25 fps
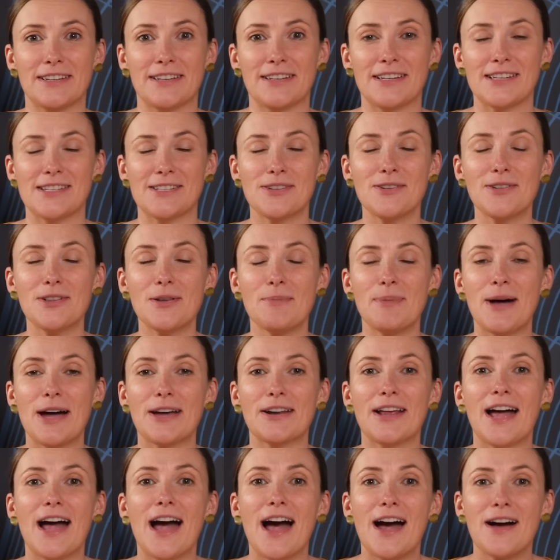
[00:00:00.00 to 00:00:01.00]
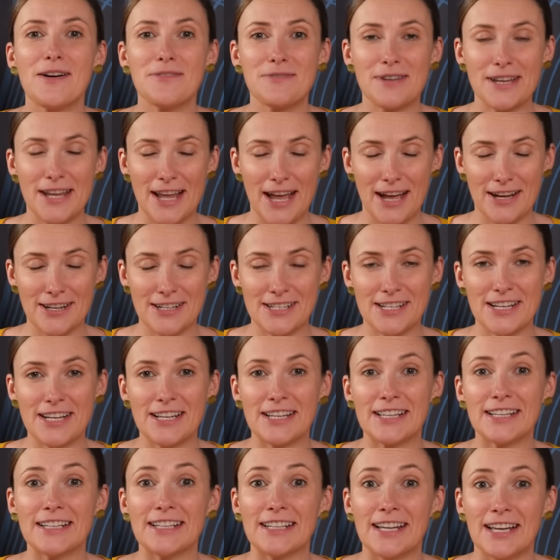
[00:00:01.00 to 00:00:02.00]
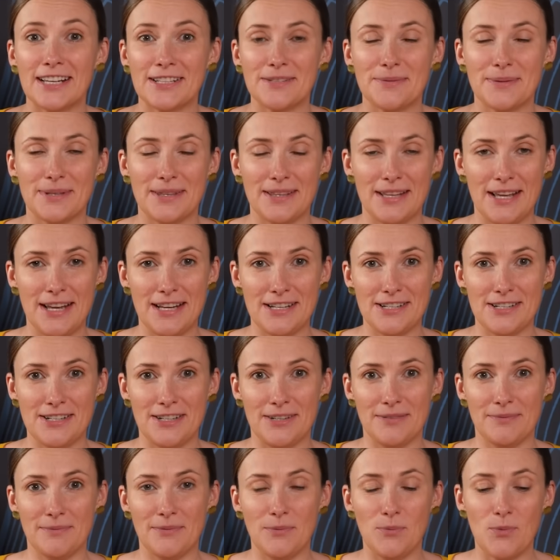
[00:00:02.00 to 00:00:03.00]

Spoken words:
is all about how we actually connect with nature.